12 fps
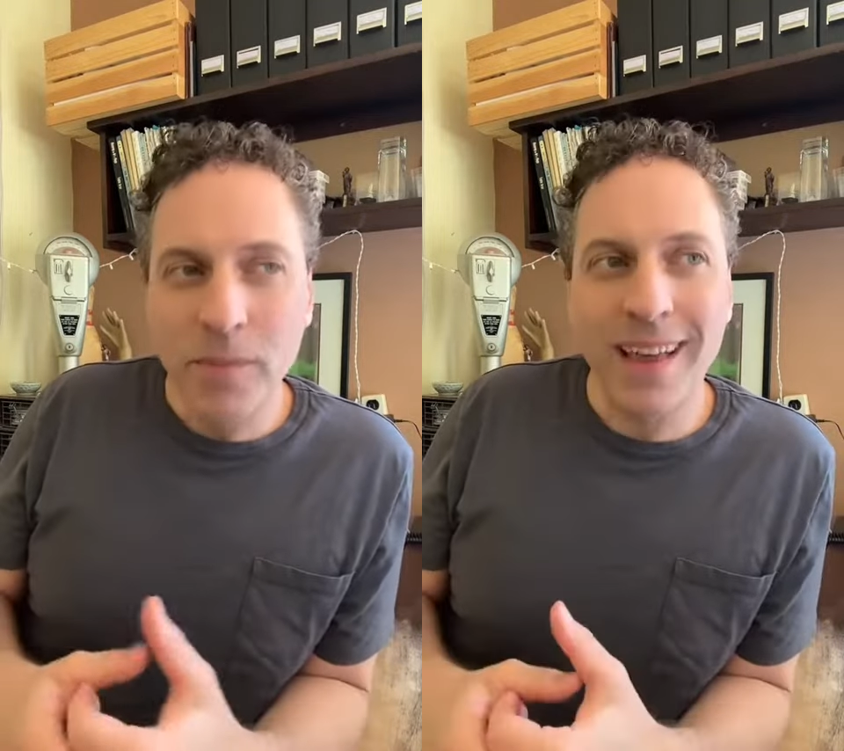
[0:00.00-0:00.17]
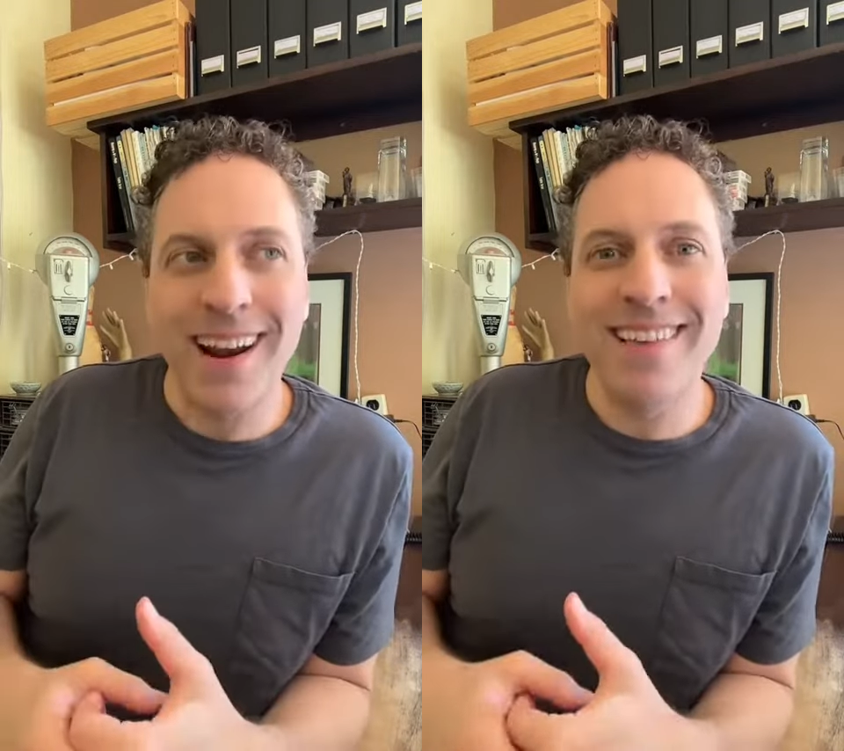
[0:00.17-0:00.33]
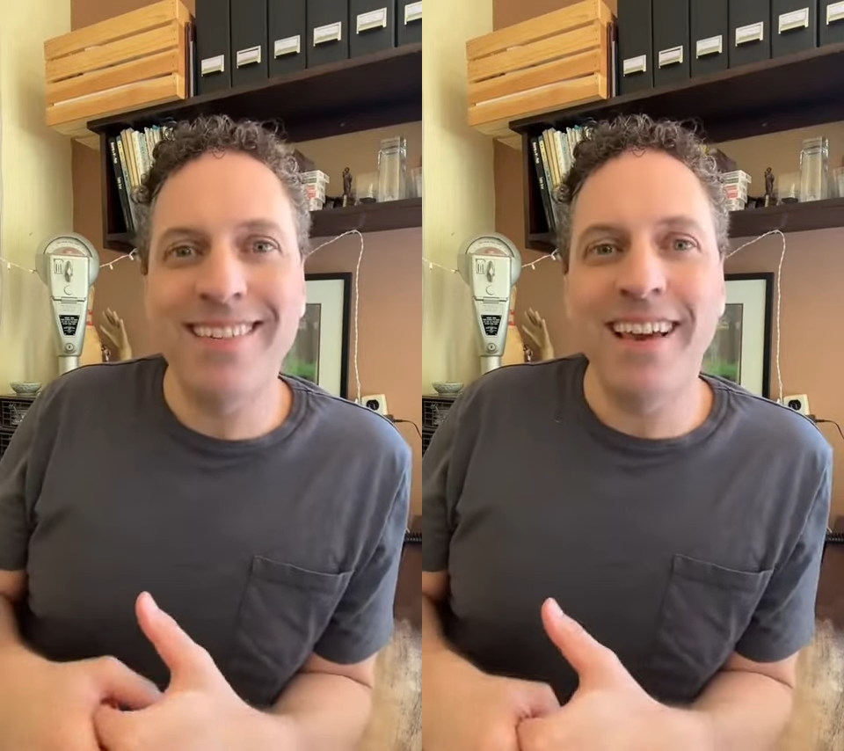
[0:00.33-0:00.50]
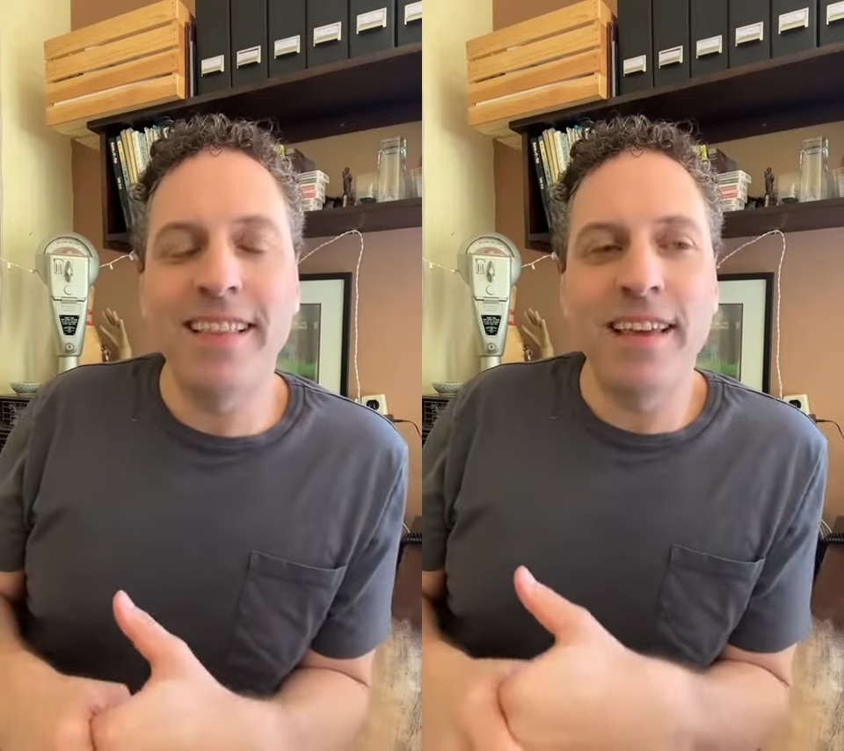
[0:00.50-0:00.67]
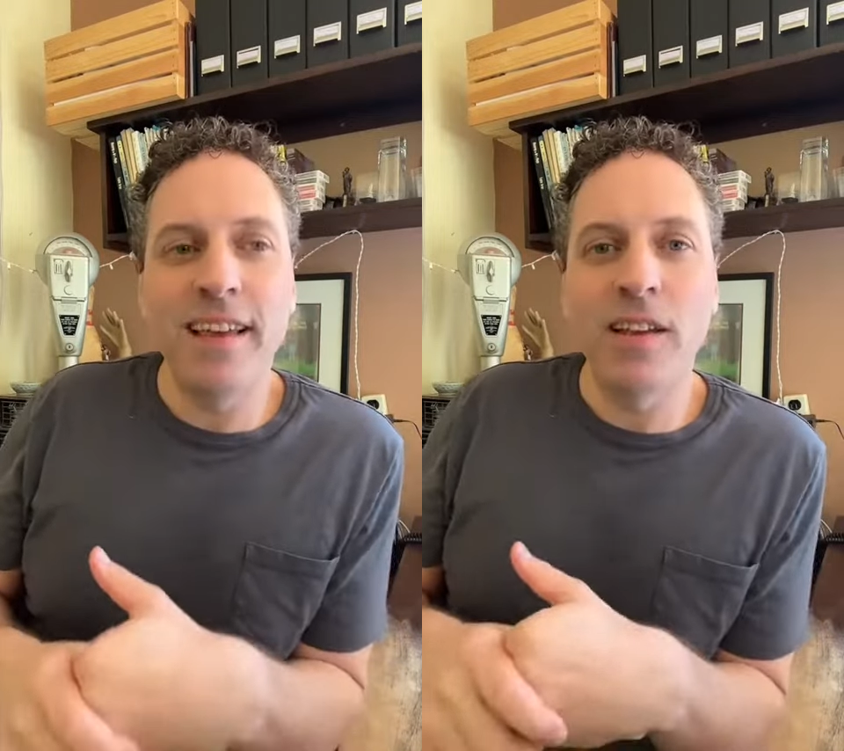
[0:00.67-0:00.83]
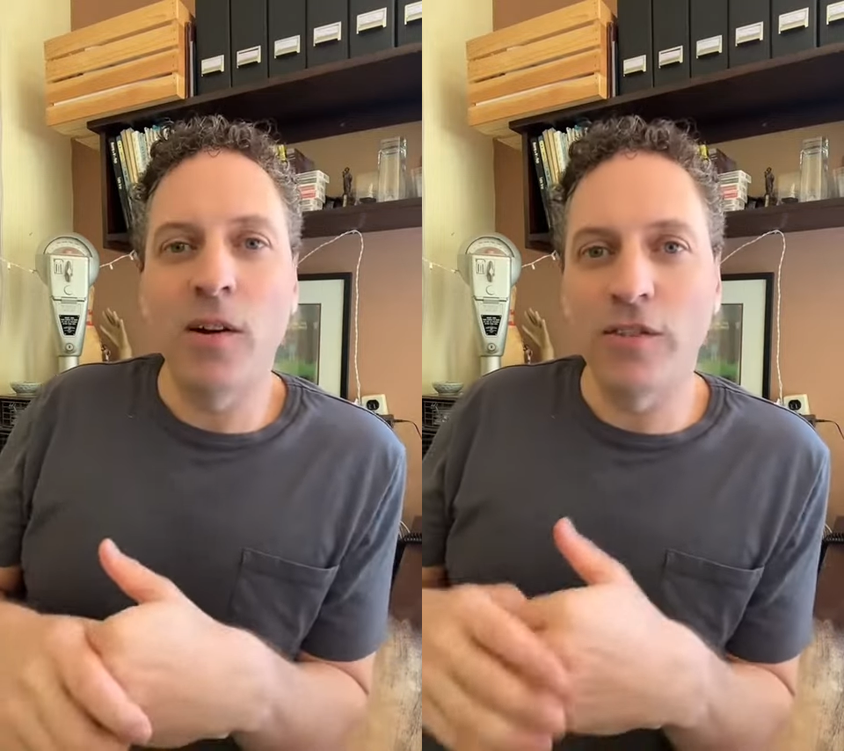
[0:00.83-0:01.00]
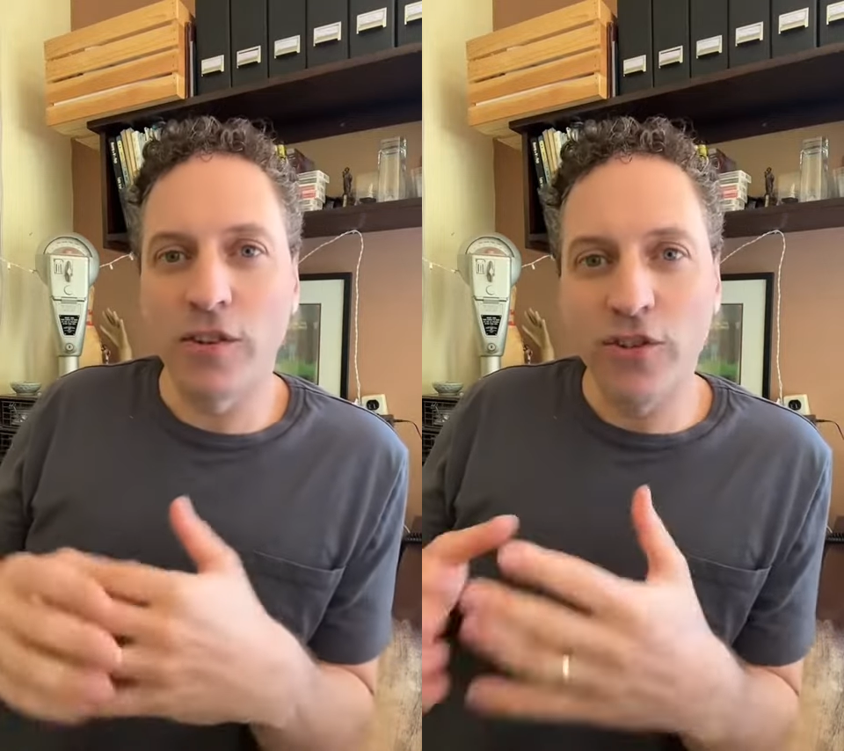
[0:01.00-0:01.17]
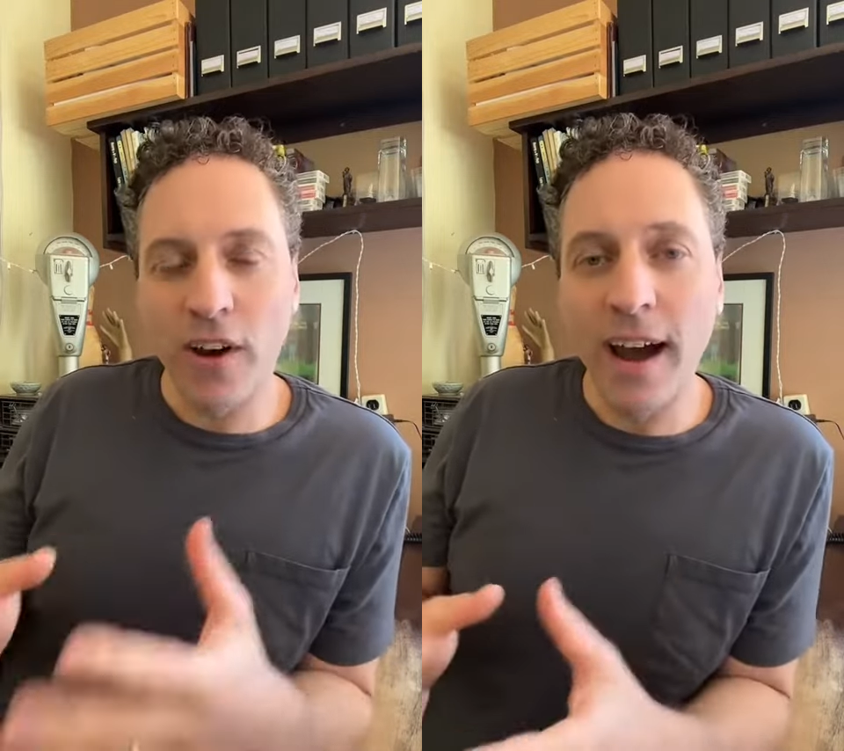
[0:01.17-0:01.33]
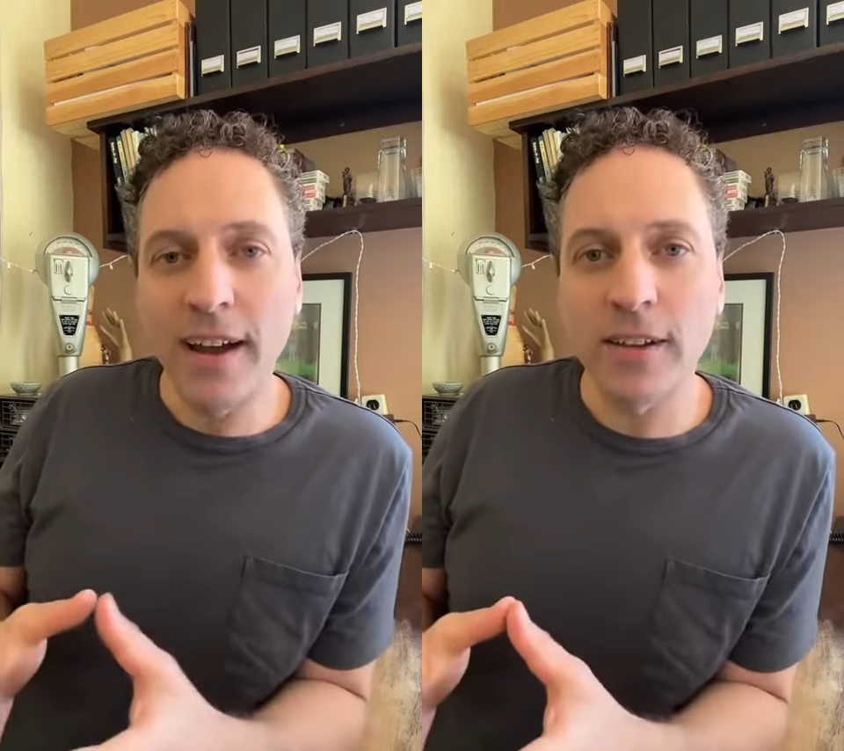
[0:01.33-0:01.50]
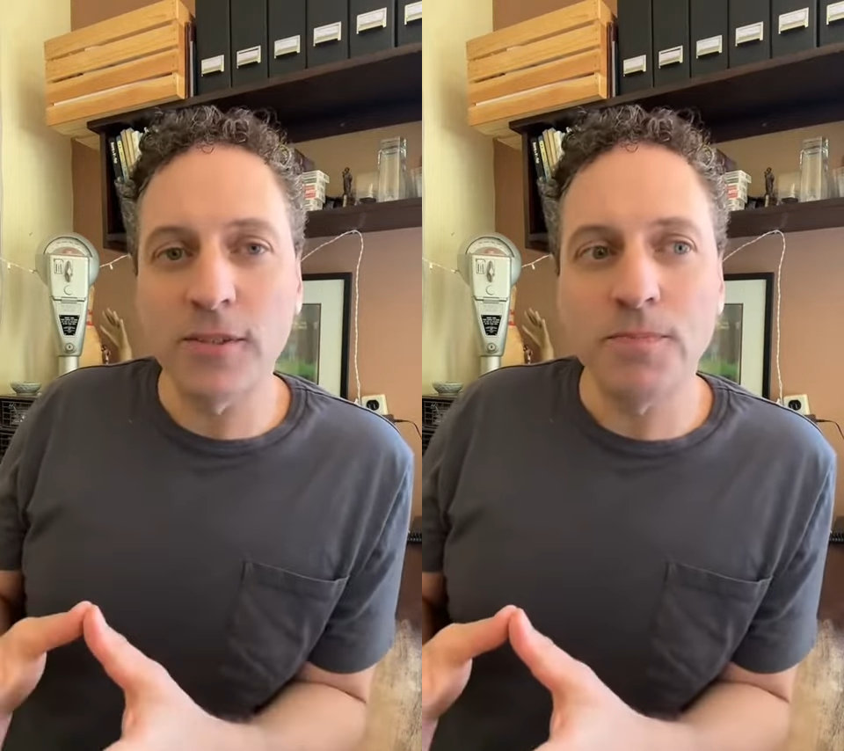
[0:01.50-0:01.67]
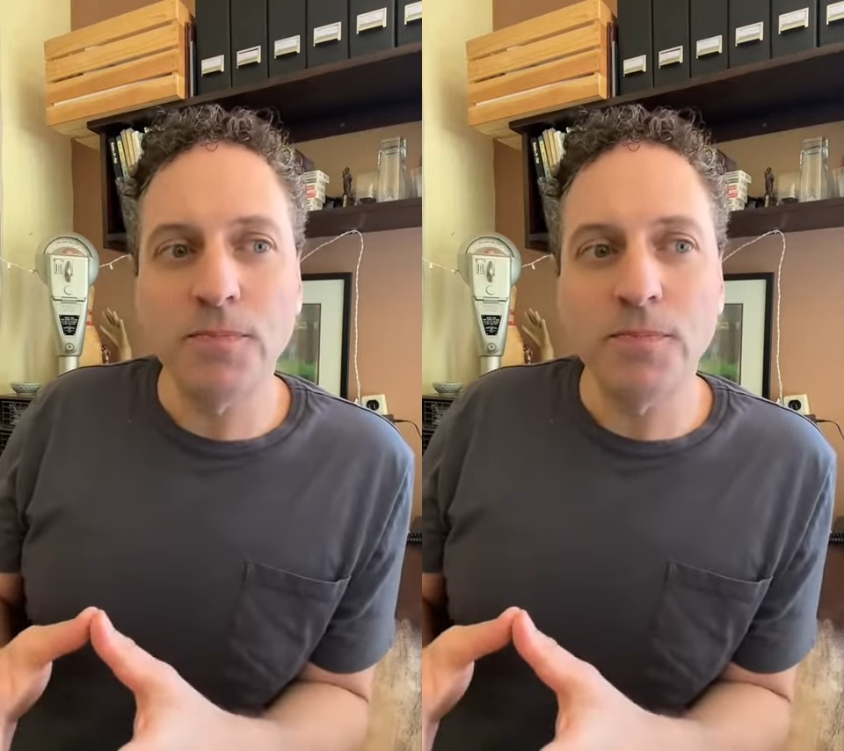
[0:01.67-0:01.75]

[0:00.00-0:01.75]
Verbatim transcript: and I said that, you know, as a child,